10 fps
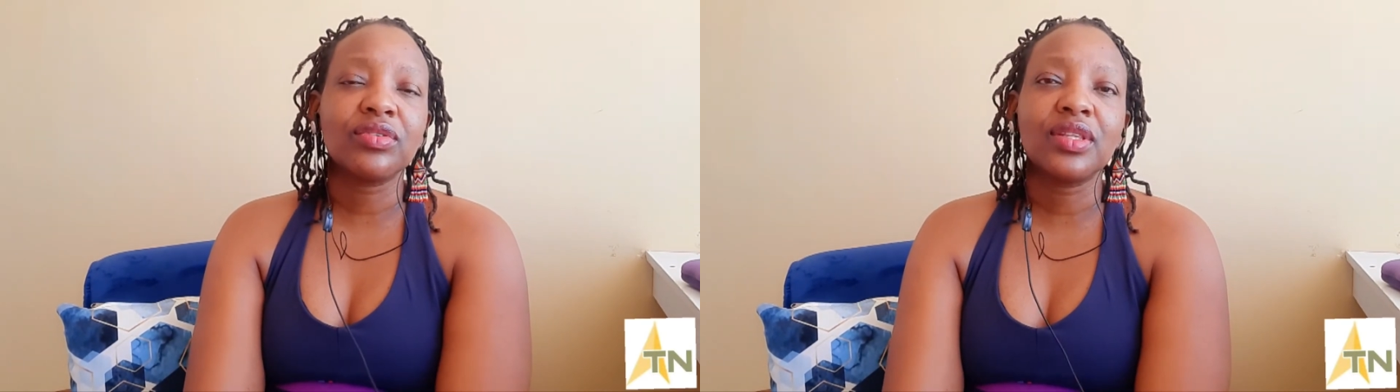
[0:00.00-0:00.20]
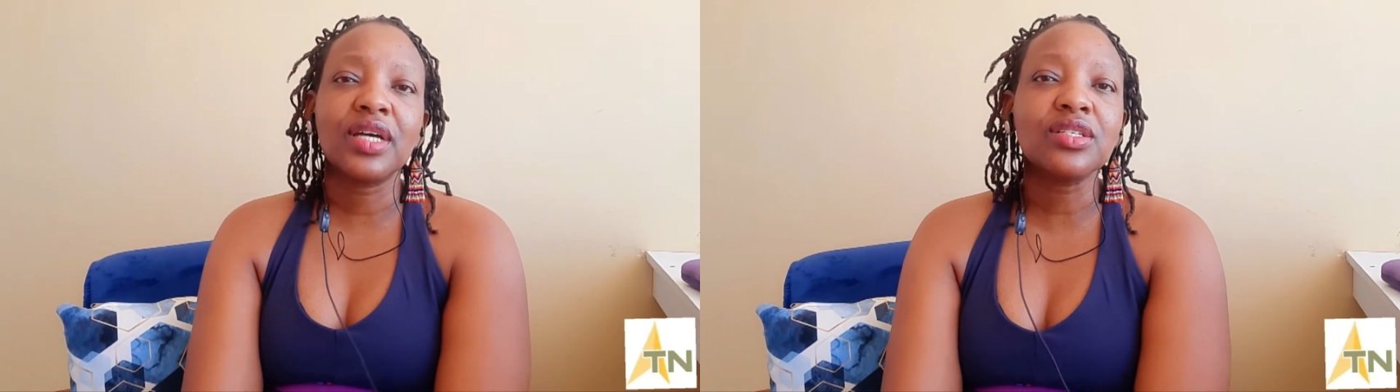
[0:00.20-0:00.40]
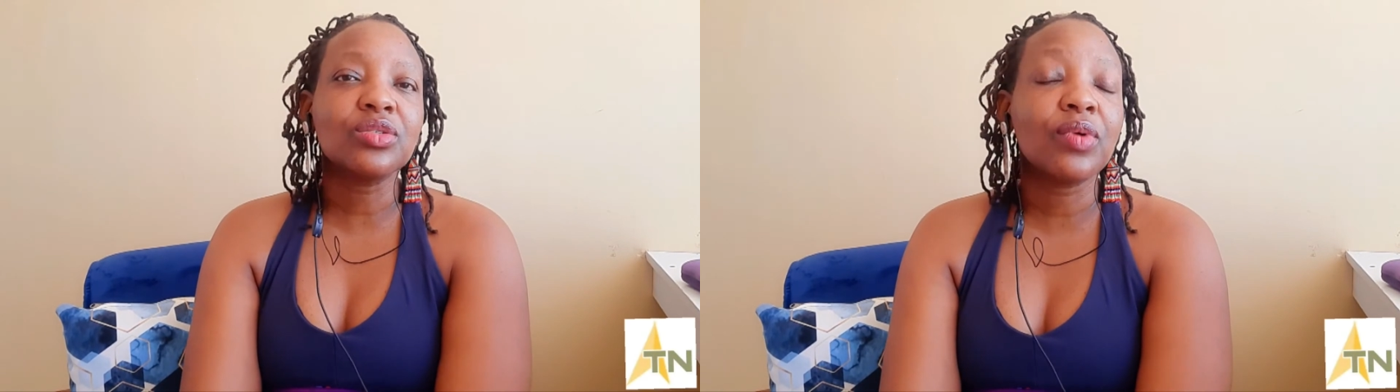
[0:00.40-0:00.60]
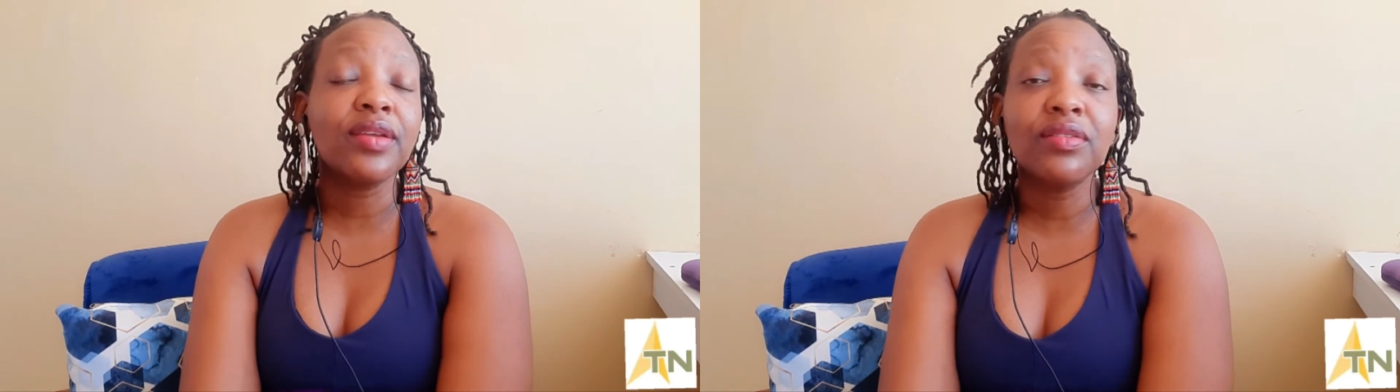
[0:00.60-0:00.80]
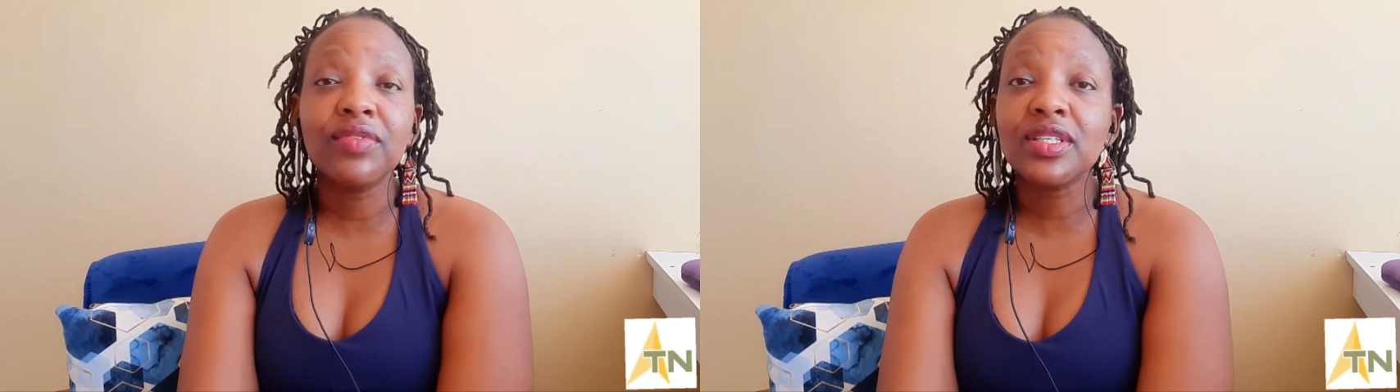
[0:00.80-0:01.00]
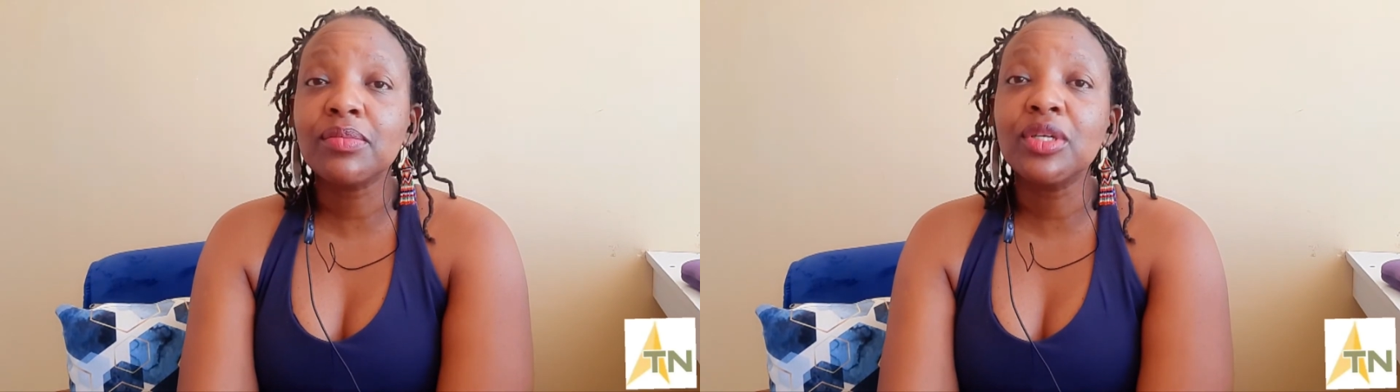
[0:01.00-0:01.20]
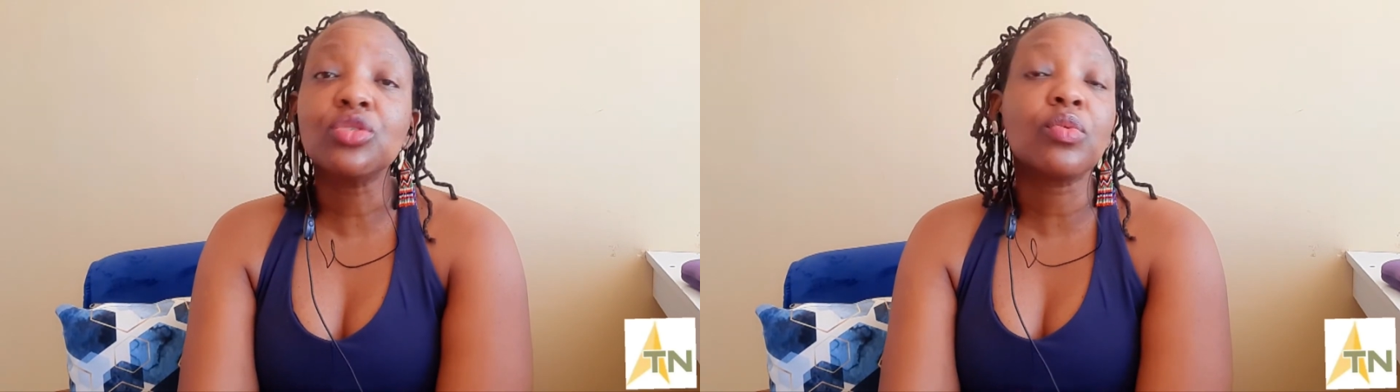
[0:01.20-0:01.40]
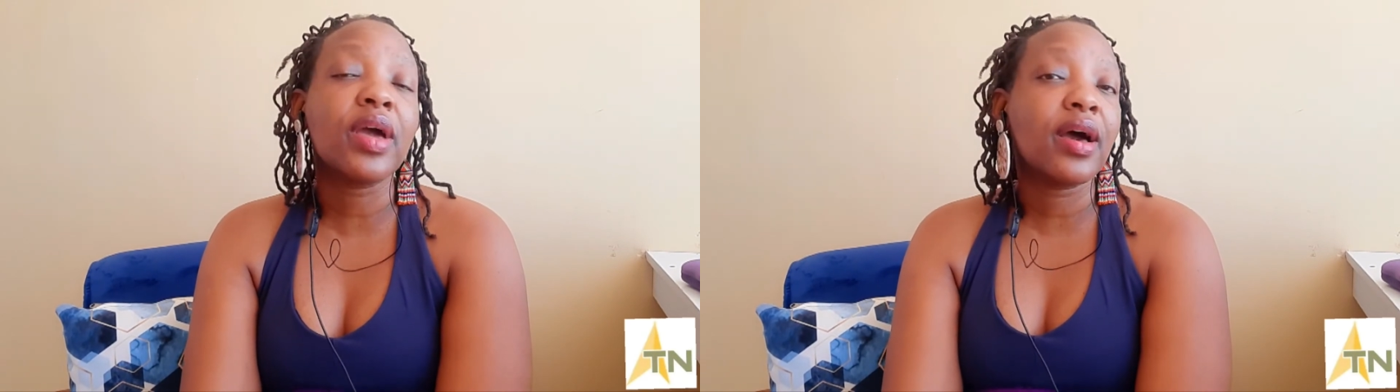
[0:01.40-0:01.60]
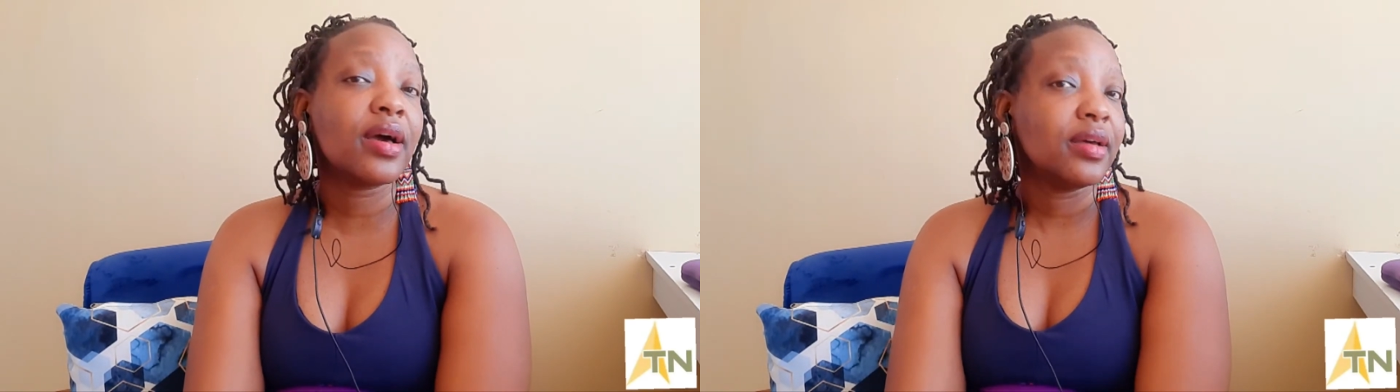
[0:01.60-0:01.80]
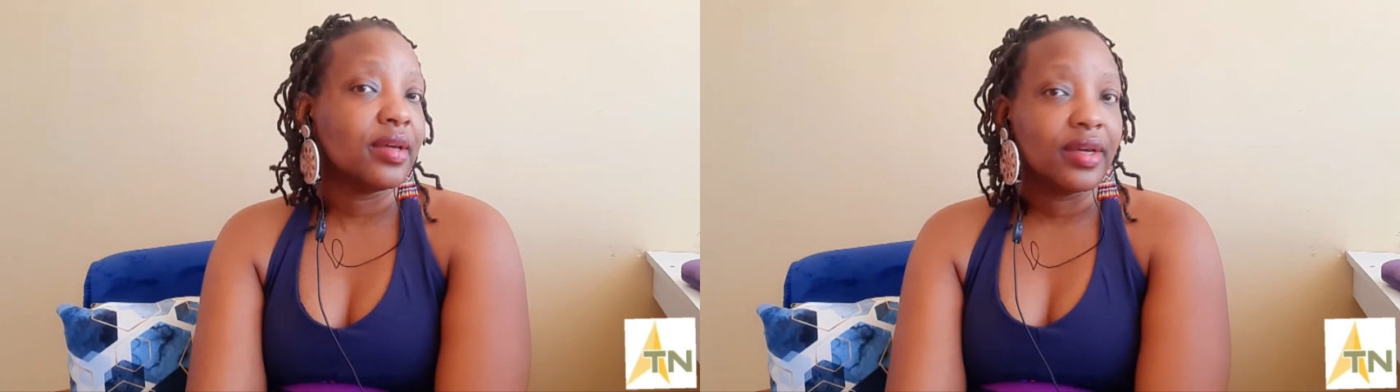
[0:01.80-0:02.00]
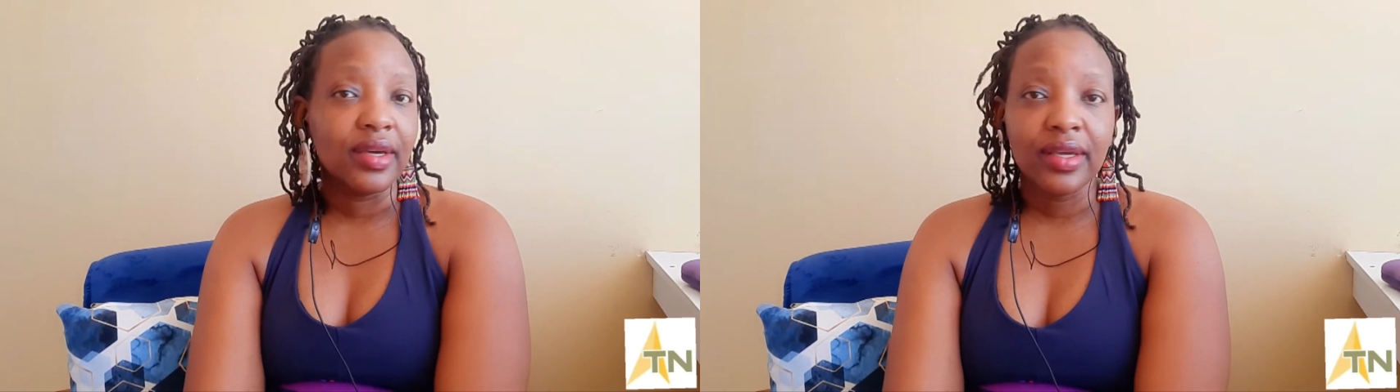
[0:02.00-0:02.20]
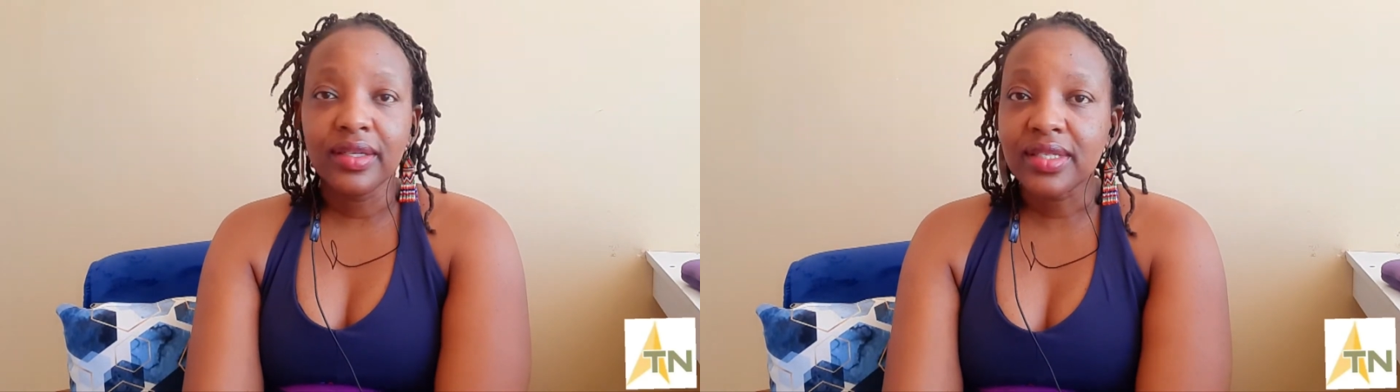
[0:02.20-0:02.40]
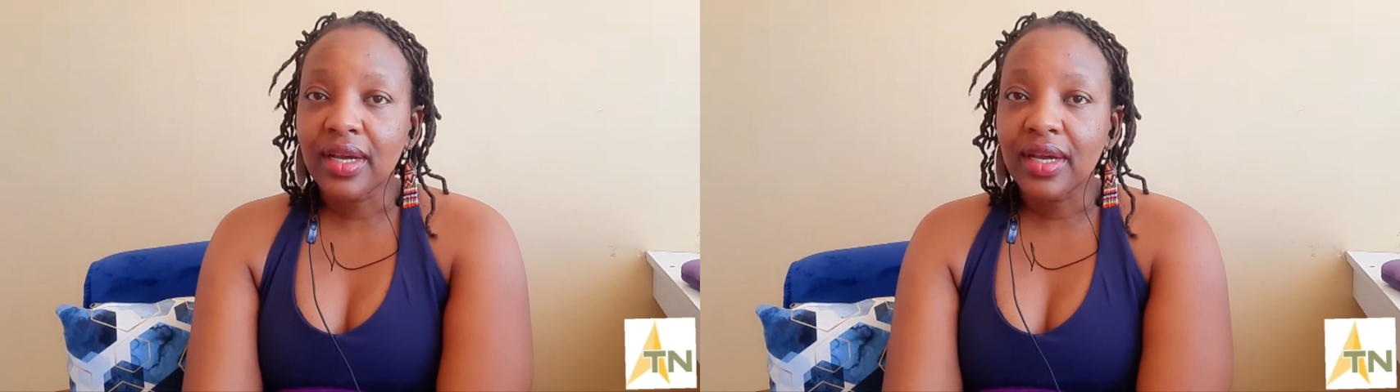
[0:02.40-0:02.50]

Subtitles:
That is one investment where it